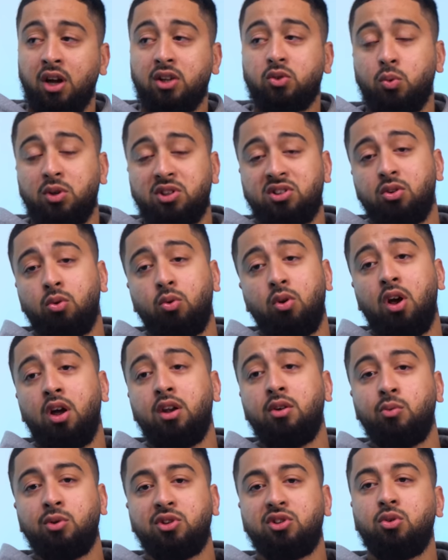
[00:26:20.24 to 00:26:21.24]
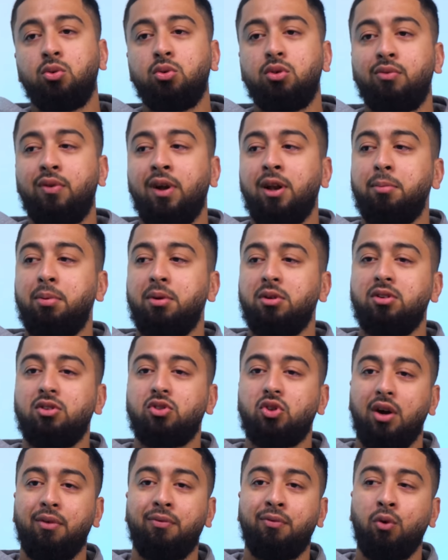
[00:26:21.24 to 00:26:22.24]
us, we're still learning, we're still developing.
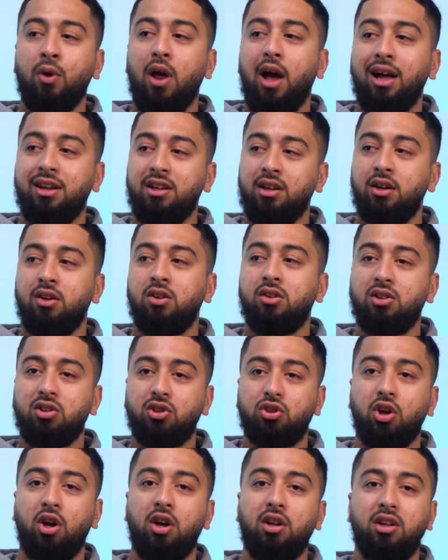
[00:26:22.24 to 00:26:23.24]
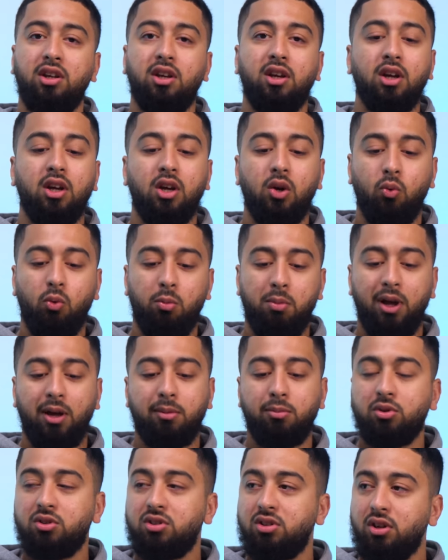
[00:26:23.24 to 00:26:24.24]
So I feel like at the end of this journey, we'll be
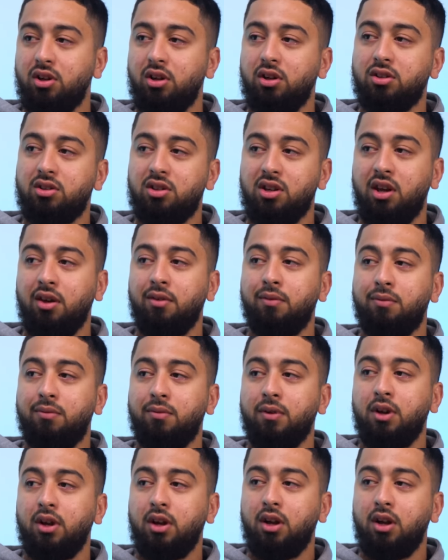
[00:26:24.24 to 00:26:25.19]
able to to give